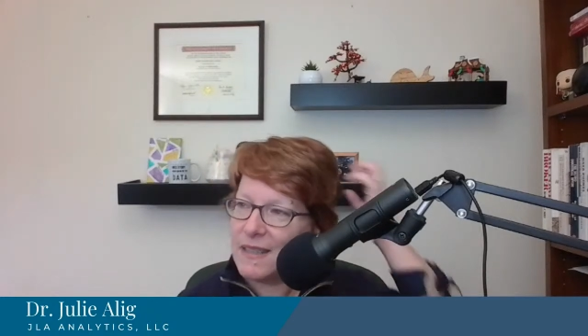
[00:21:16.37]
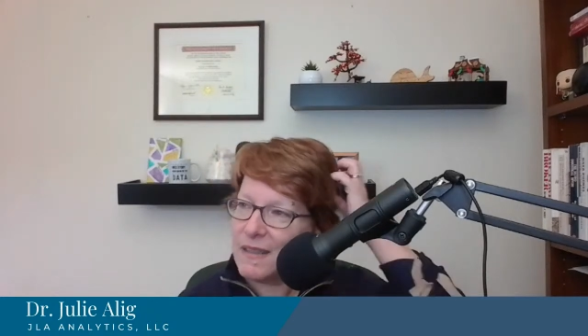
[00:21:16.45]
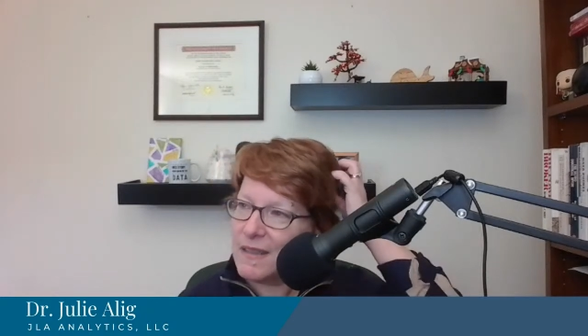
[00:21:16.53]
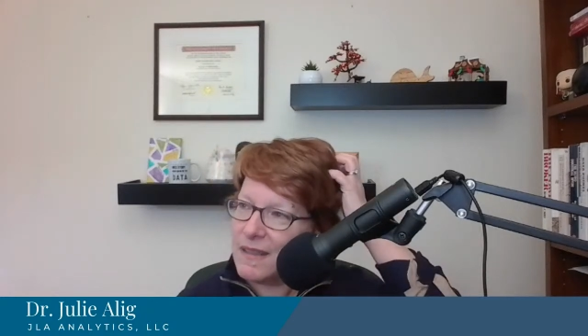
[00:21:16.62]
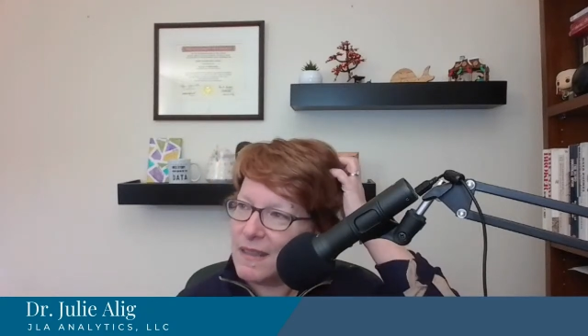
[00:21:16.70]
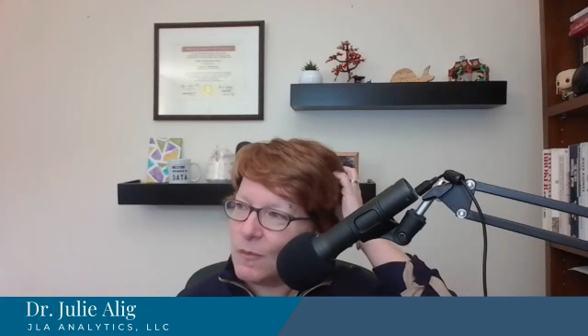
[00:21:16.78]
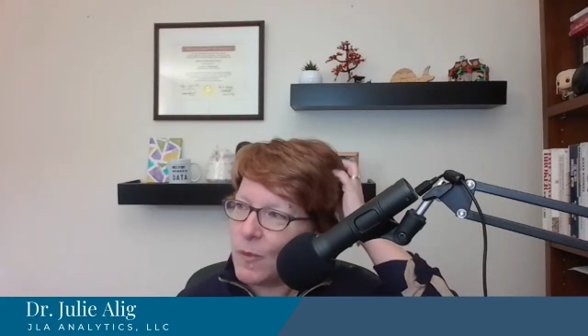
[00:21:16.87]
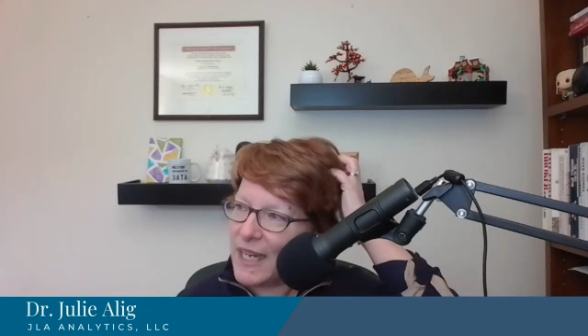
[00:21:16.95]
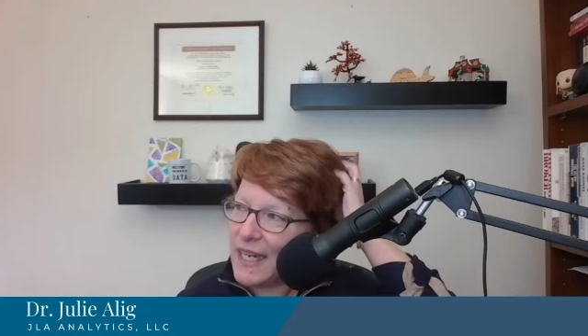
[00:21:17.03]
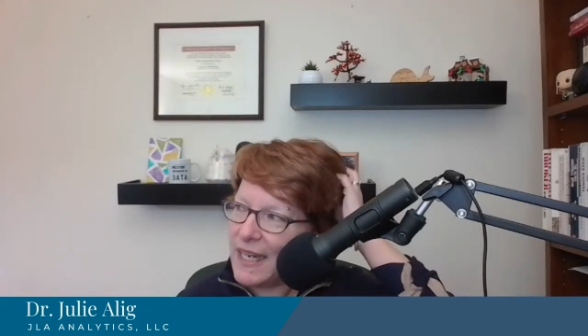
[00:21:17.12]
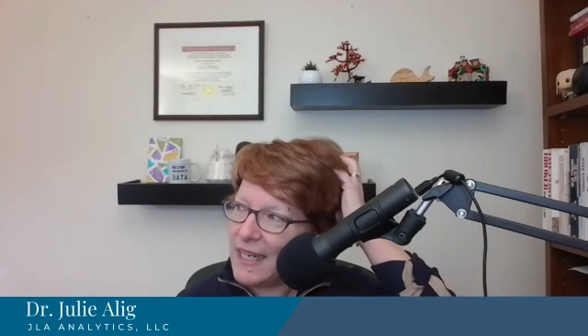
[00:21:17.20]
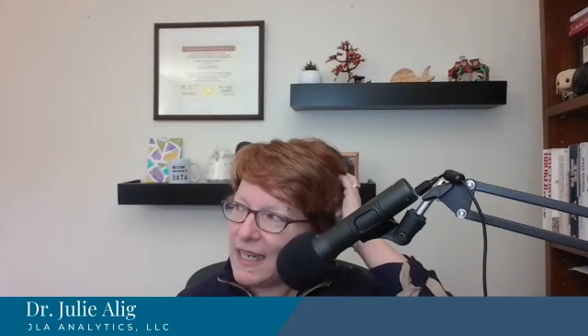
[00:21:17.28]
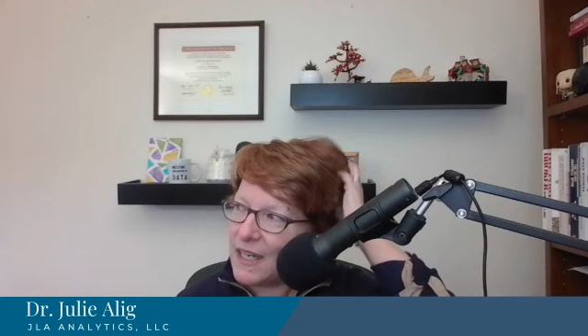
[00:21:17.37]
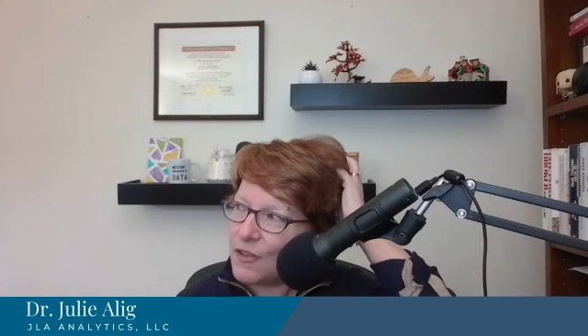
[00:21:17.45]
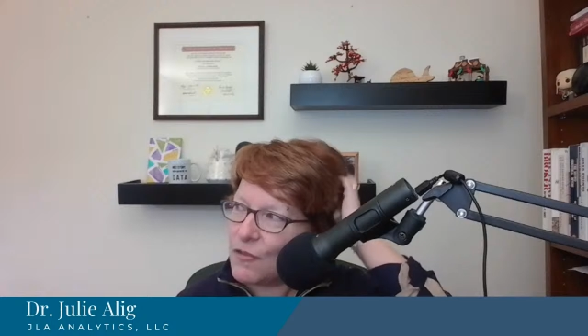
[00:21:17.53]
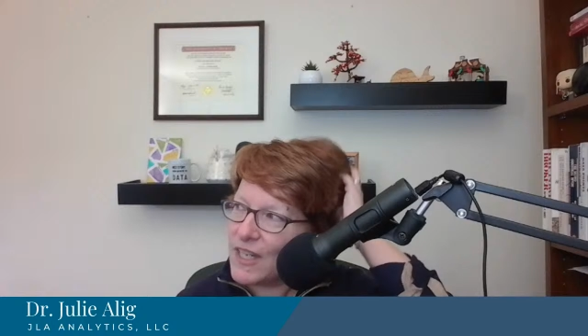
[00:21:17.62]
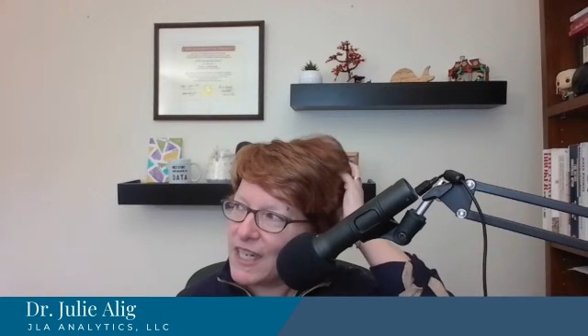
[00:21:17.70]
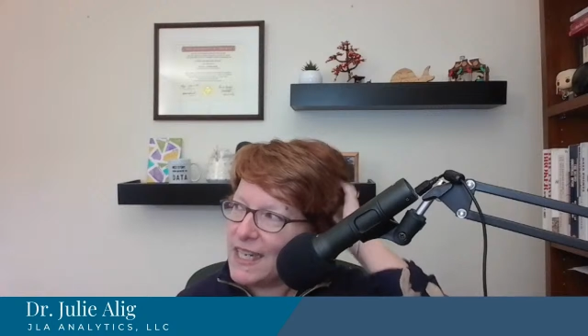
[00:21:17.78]
we
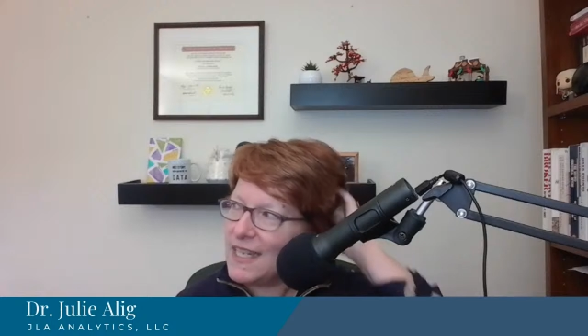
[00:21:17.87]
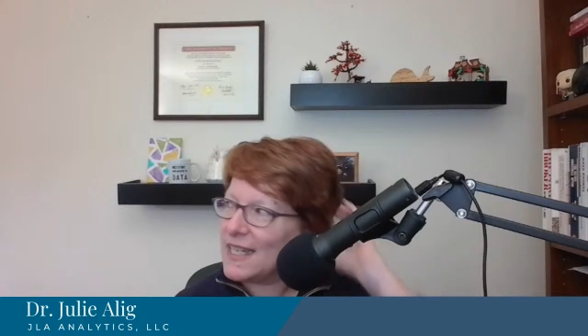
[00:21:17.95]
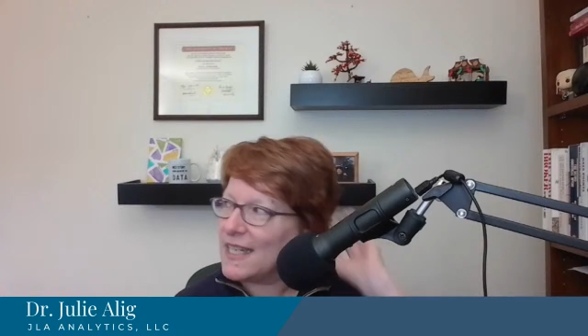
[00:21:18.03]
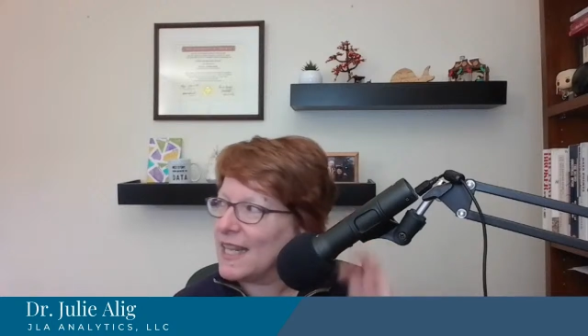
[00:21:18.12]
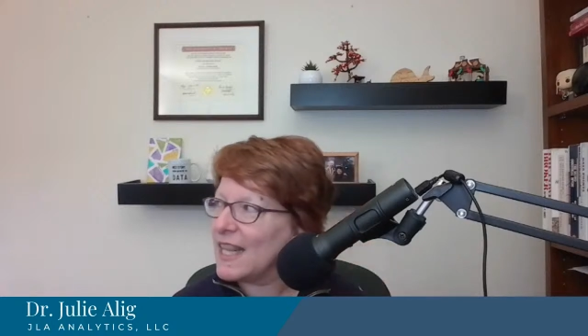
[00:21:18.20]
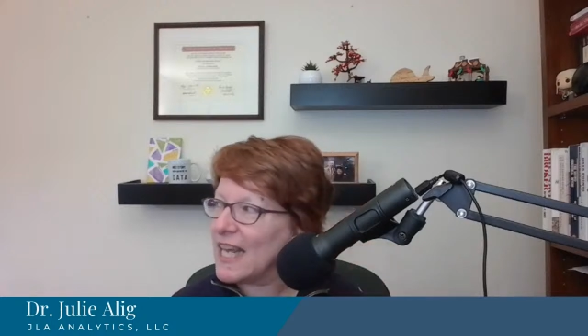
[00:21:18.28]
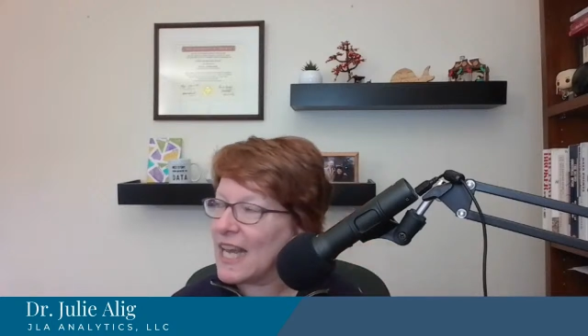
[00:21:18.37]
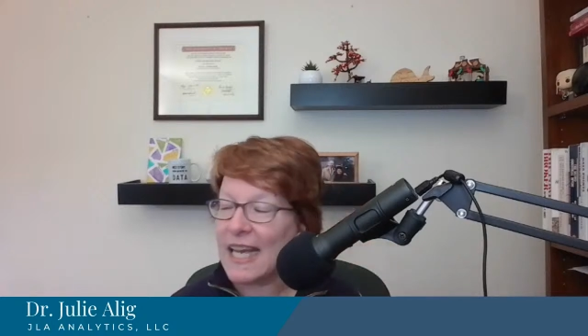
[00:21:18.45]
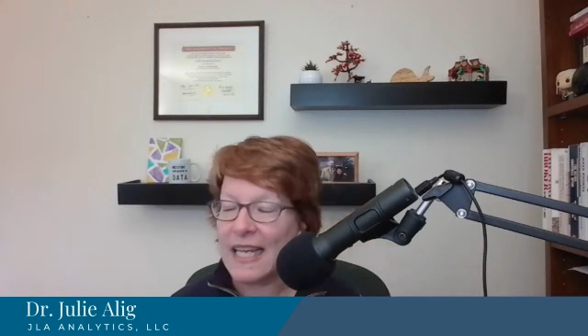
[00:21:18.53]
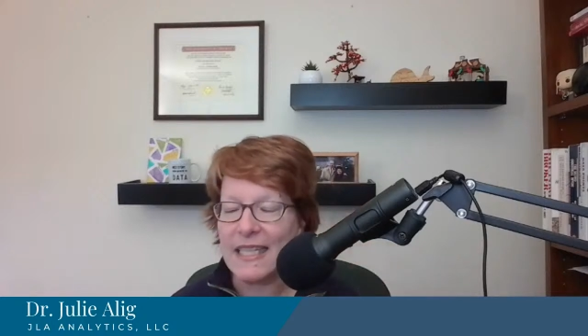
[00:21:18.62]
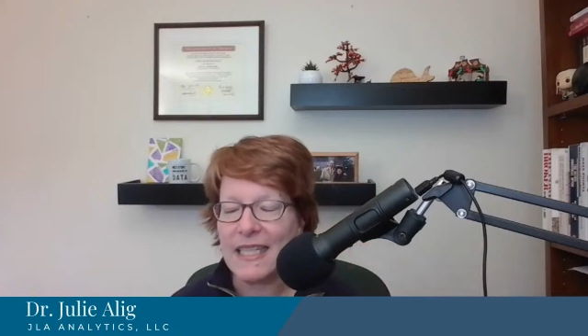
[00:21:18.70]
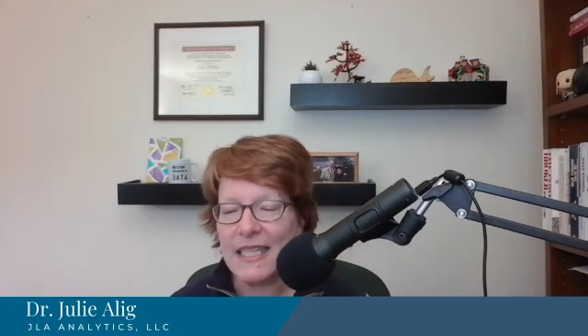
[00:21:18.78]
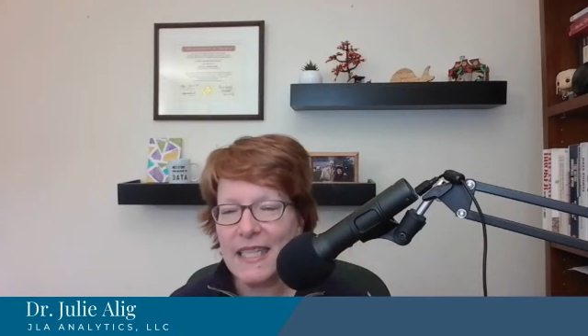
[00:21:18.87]
agreed that